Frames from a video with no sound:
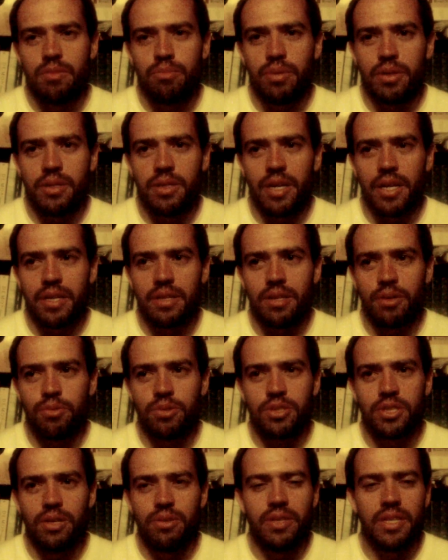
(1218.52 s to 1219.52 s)
But like there
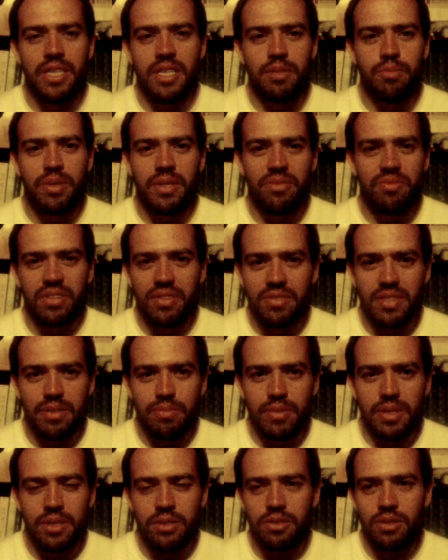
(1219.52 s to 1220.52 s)
was no need to be
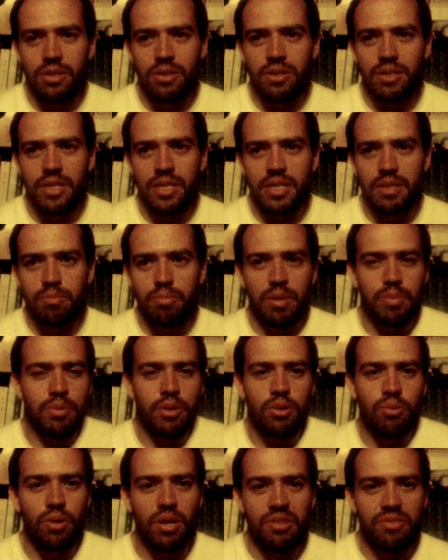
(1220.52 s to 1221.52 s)
15 minutes early. And
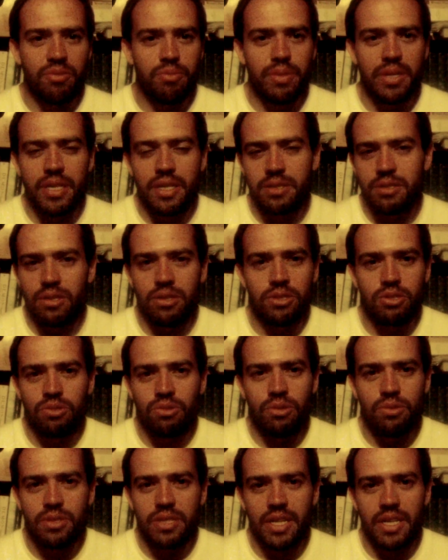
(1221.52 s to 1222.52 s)
people who work for me, as long as
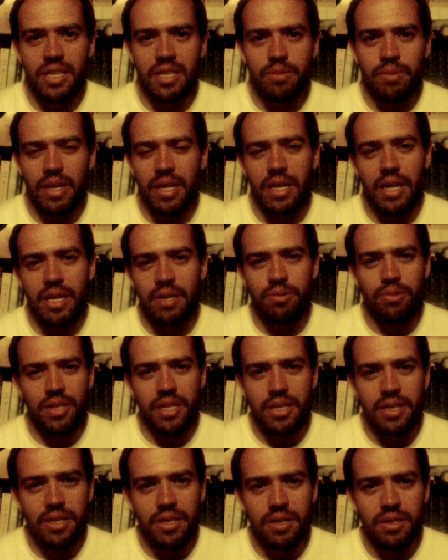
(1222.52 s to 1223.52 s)
they're on time, I don't
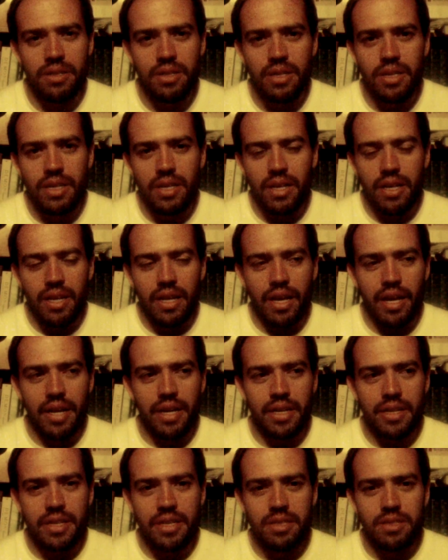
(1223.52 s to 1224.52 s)
care.
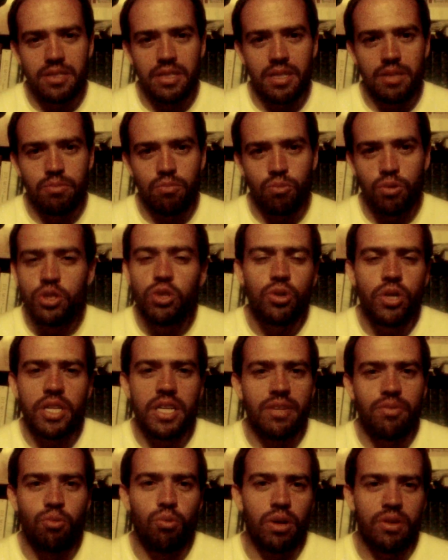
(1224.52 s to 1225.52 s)
And he said, well, you
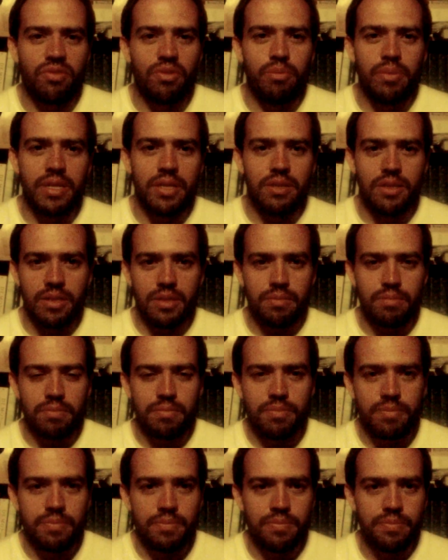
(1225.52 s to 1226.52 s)
can never work for me then.
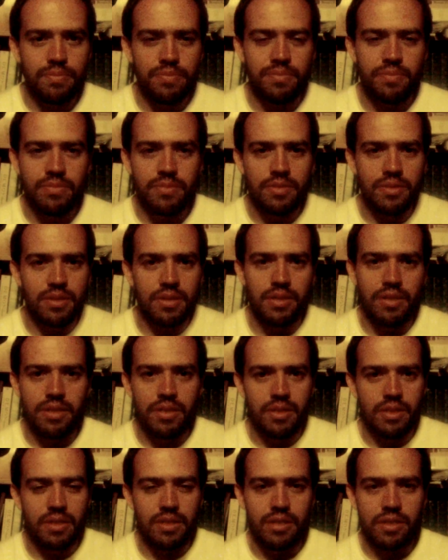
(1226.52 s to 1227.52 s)

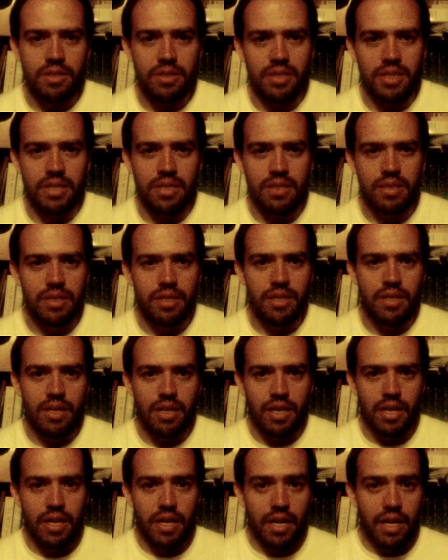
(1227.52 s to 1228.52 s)
You see,
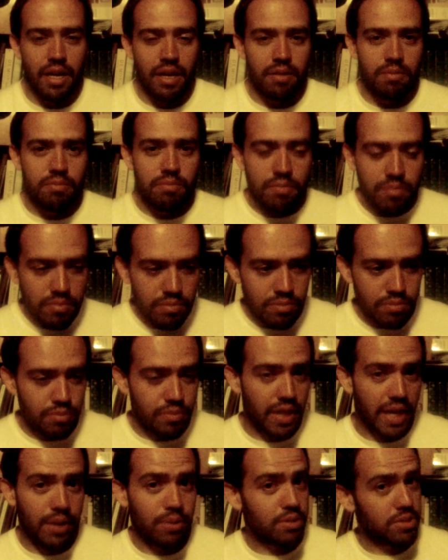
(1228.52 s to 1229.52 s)

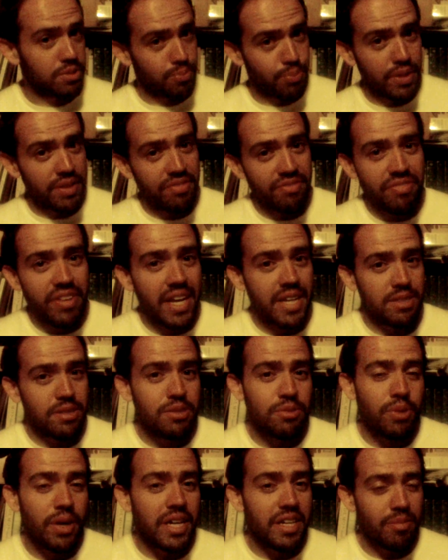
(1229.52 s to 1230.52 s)
that was a pretty
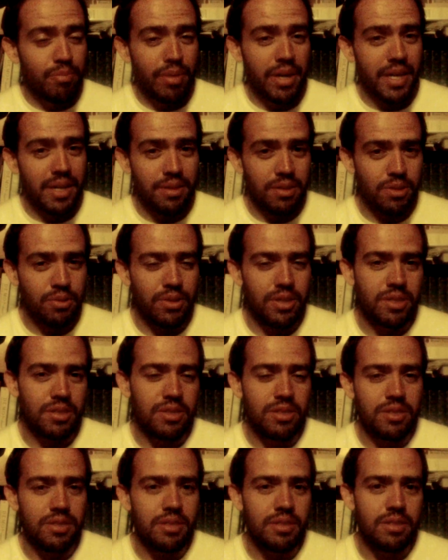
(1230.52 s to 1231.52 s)
fancy way of begging the
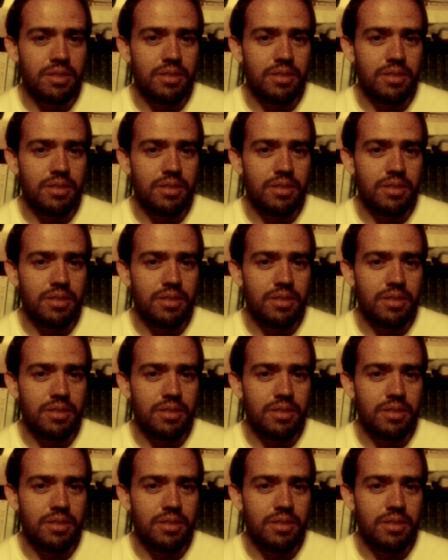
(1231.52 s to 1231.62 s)
question.